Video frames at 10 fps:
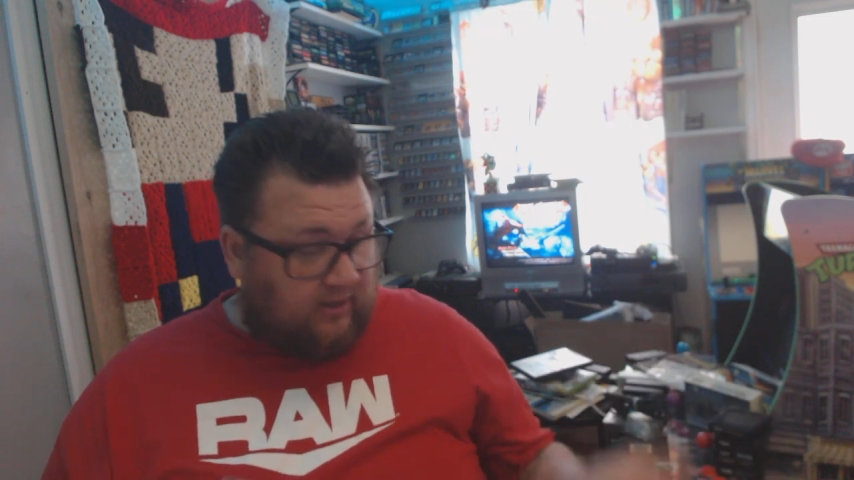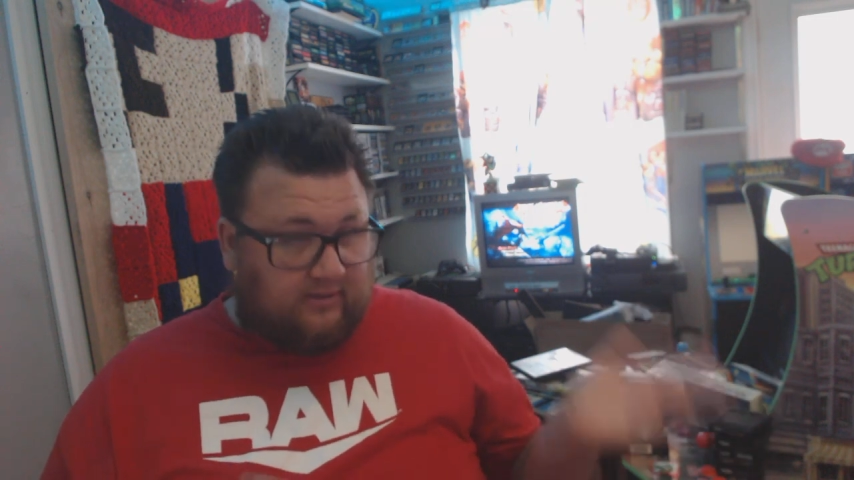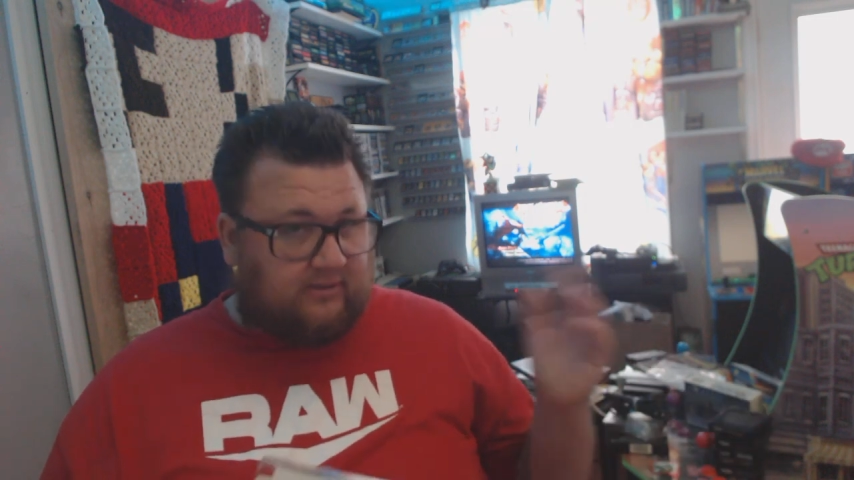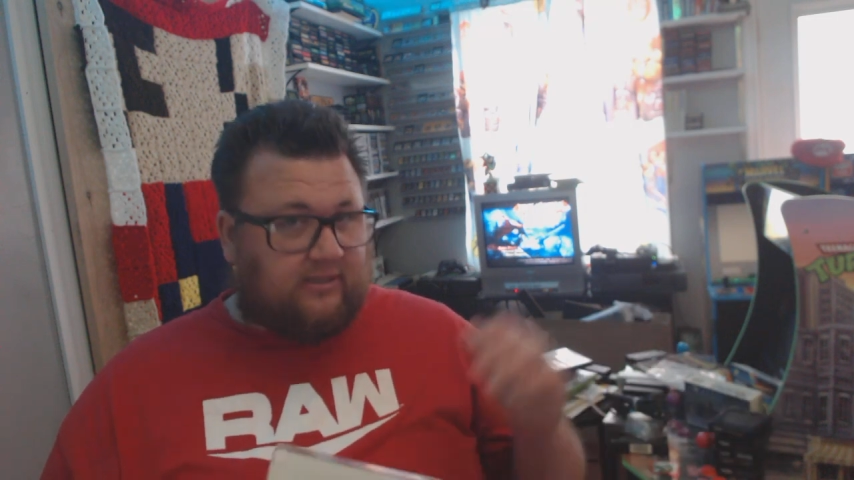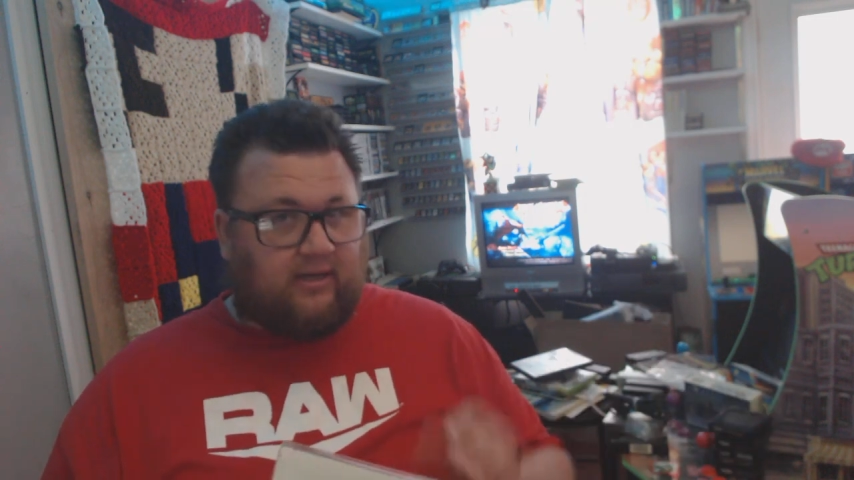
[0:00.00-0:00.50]

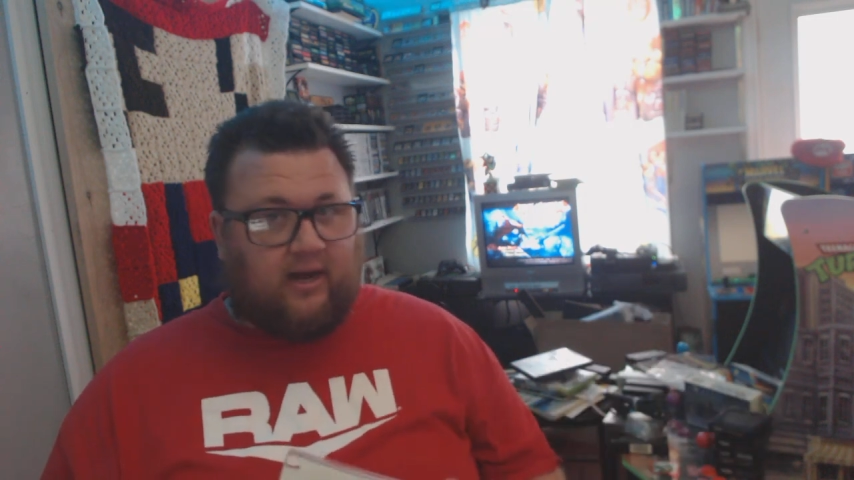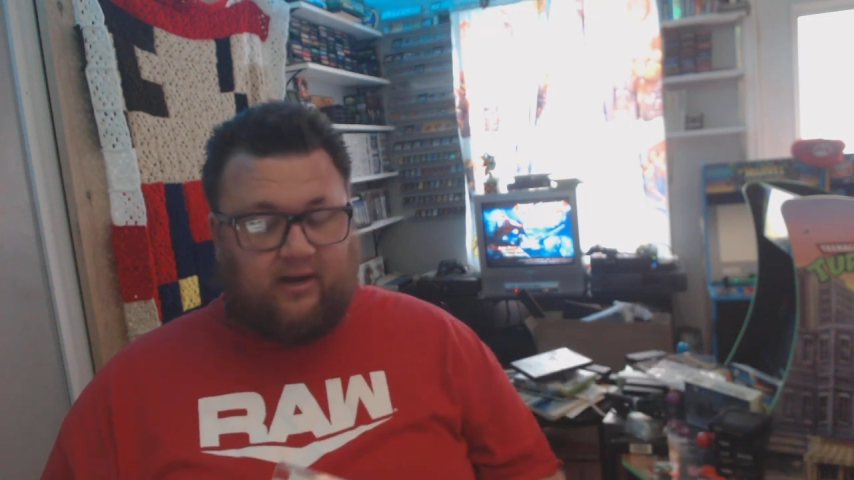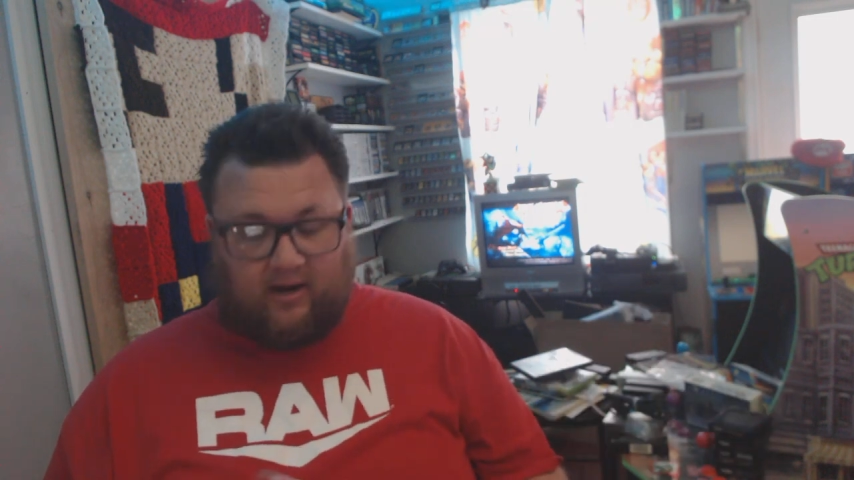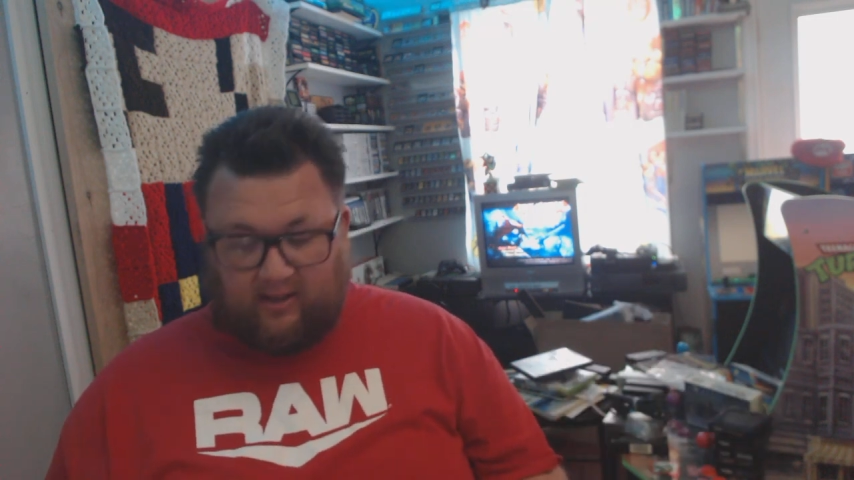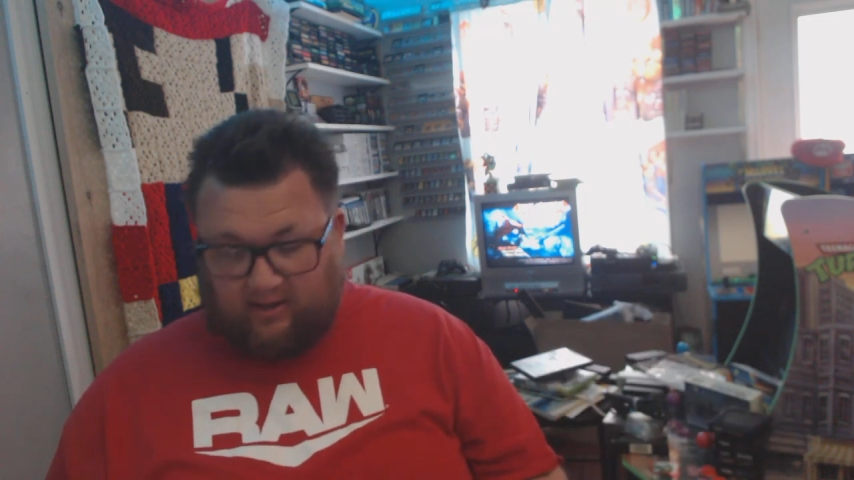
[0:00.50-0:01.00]
the
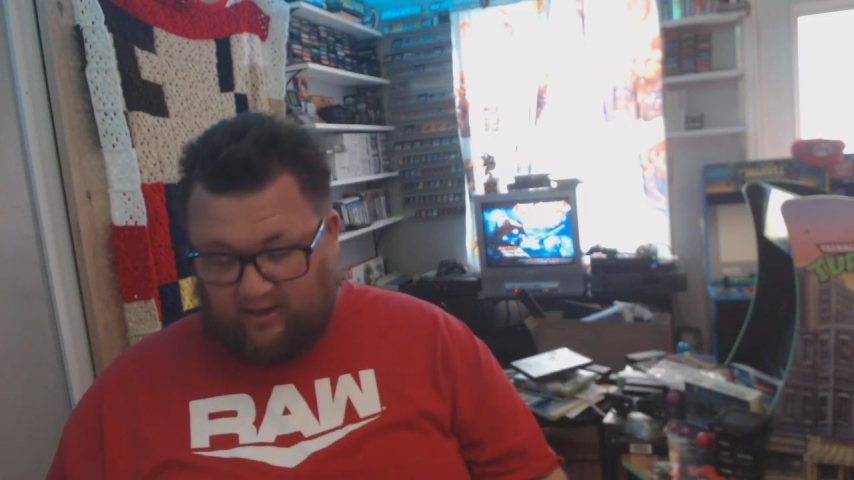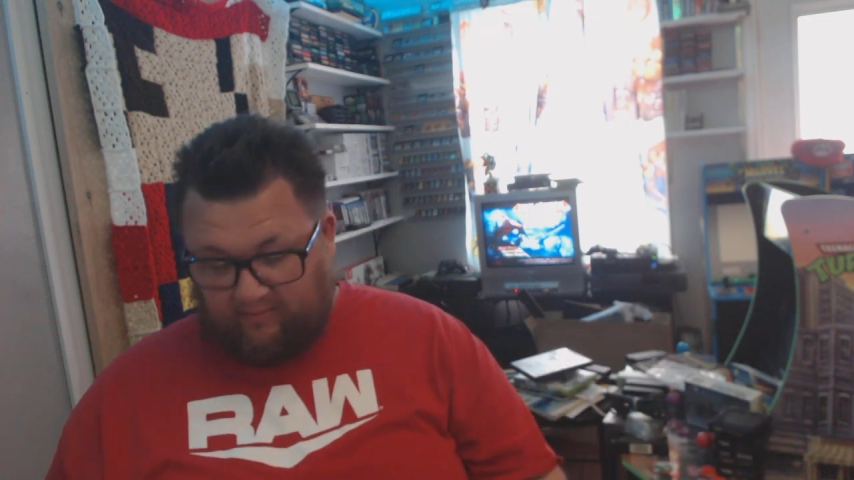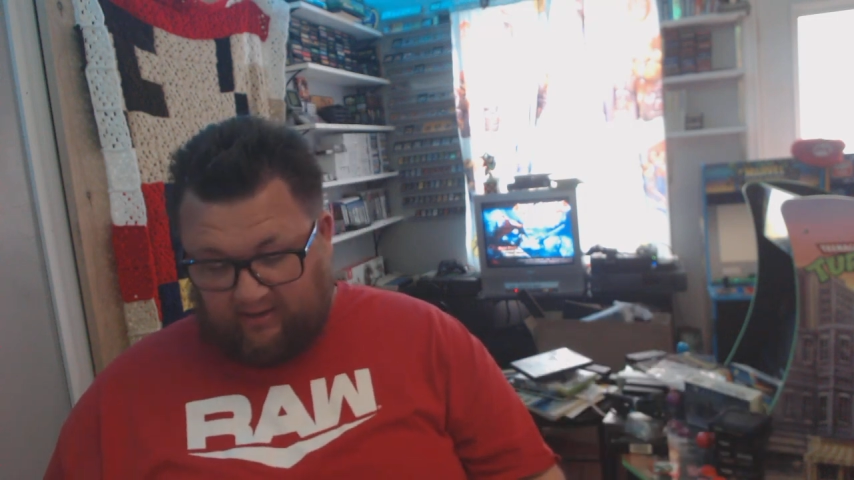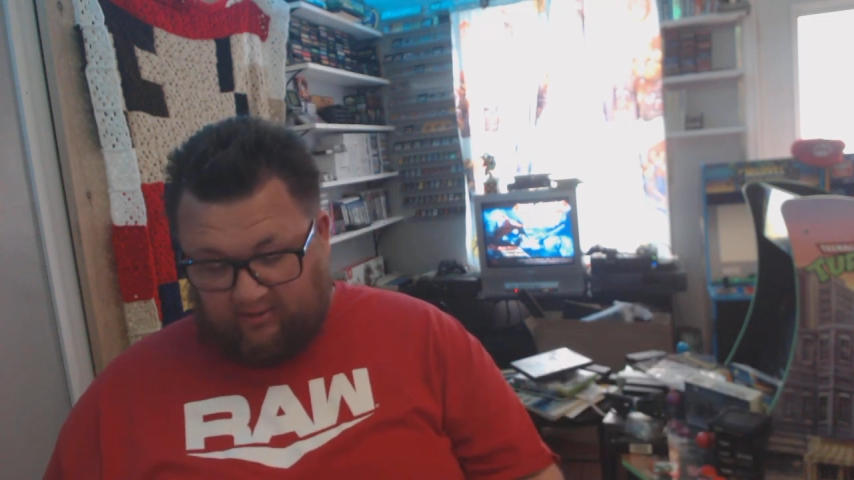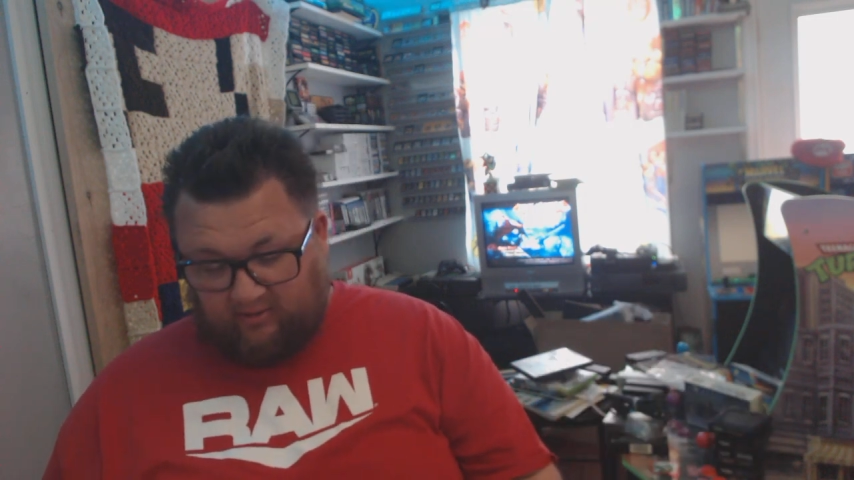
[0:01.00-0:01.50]
TI-99, man,